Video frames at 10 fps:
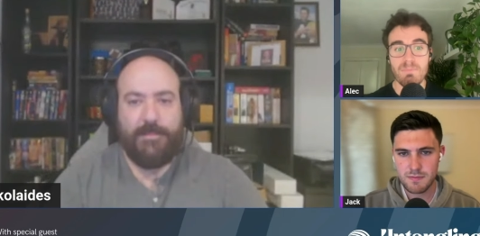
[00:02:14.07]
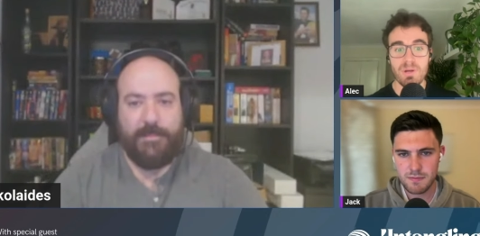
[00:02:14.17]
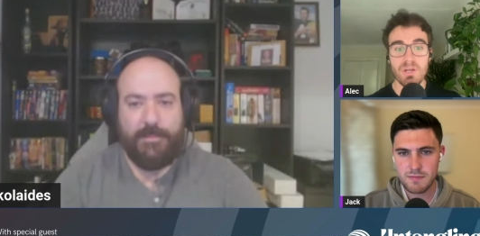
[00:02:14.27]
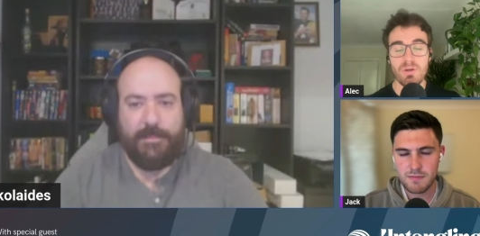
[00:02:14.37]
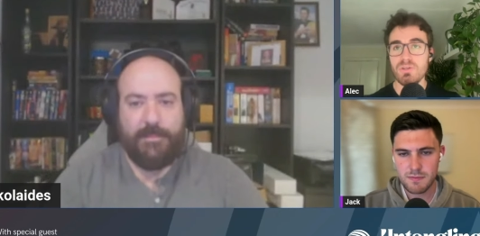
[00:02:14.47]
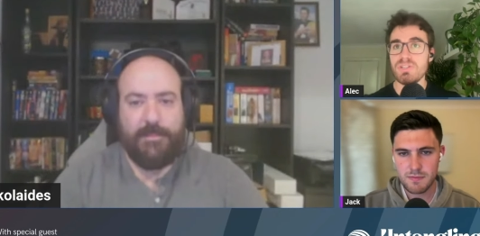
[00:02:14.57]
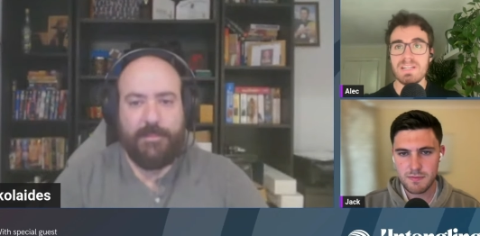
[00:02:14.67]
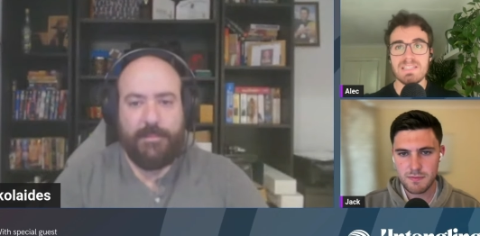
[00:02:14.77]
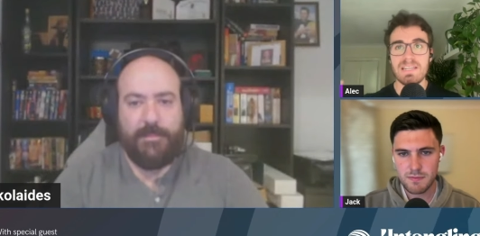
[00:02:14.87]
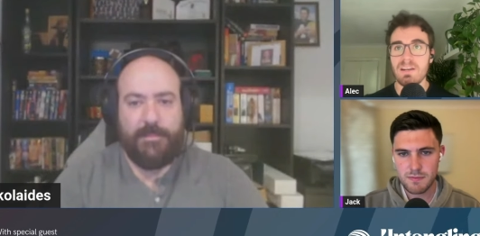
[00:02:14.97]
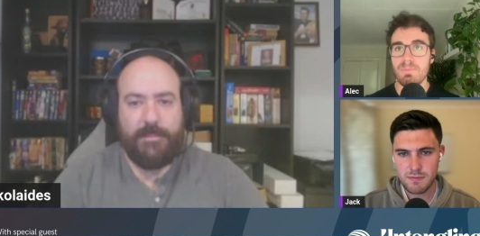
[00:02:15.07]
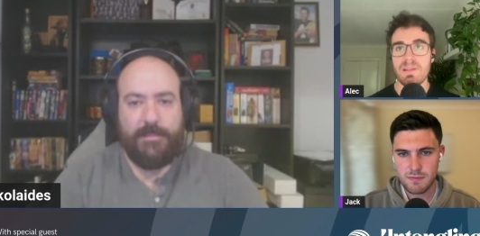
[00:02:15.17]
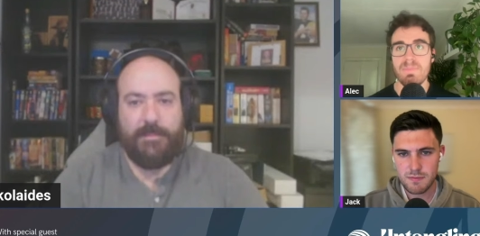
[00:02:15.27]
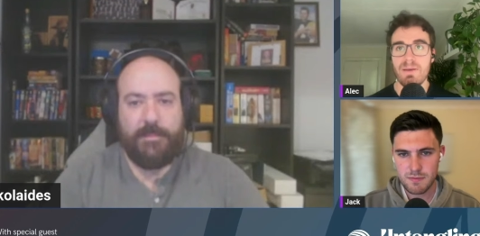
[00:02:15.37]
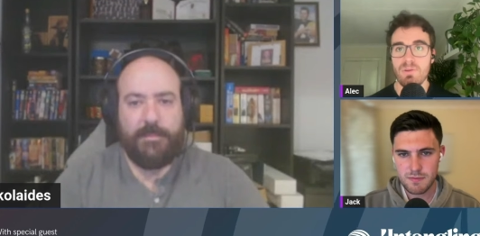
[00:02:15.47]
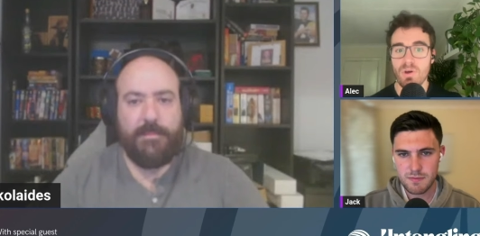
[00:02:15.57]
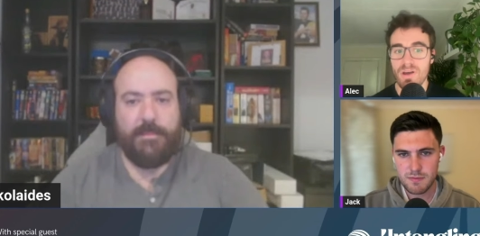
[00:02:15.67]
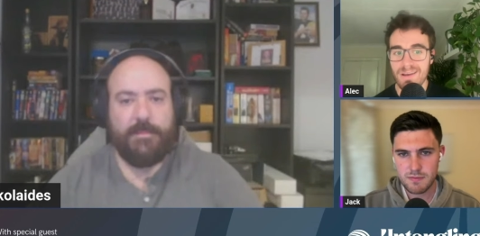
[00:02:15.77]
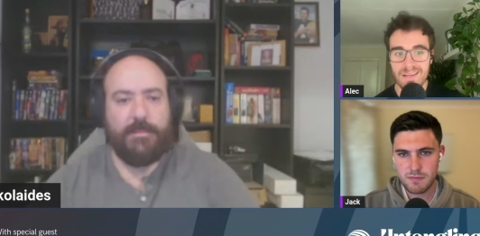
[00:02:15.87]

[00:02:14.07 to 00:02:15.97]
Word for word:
Speaker 1: But could you tell us a little bit about your early